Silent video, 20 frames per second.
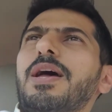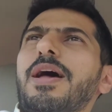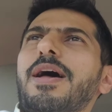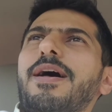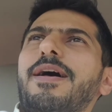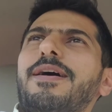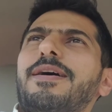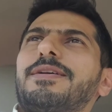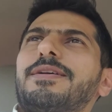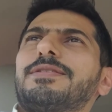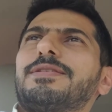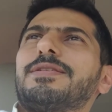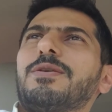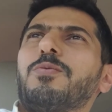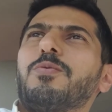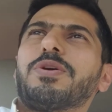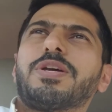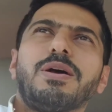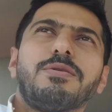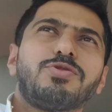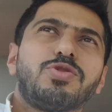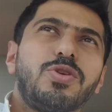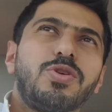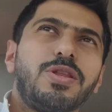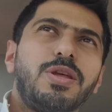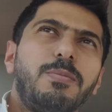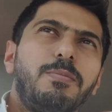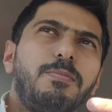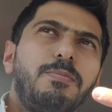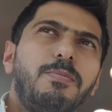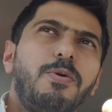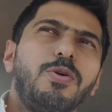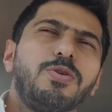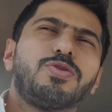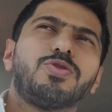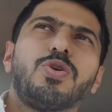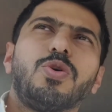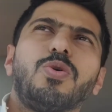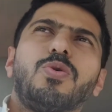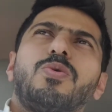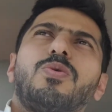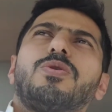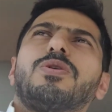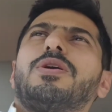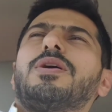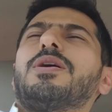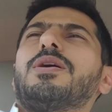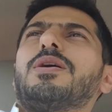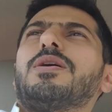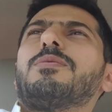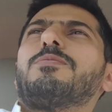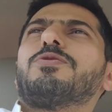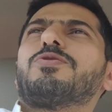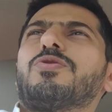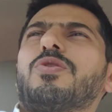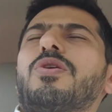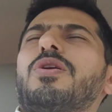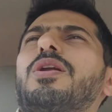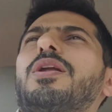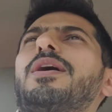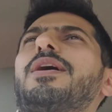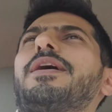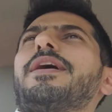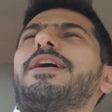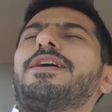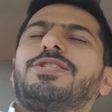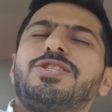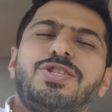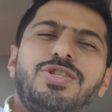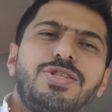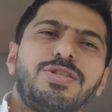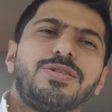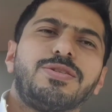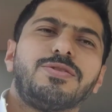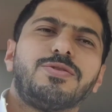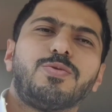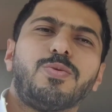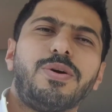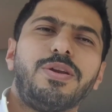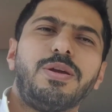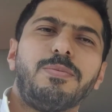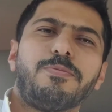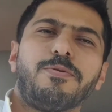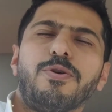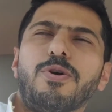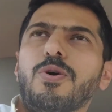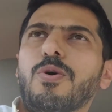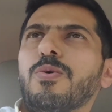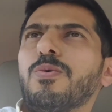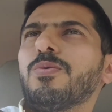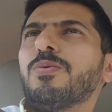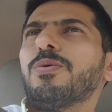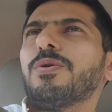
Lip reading: And when it comes to the Motorola Edge 20 Pro,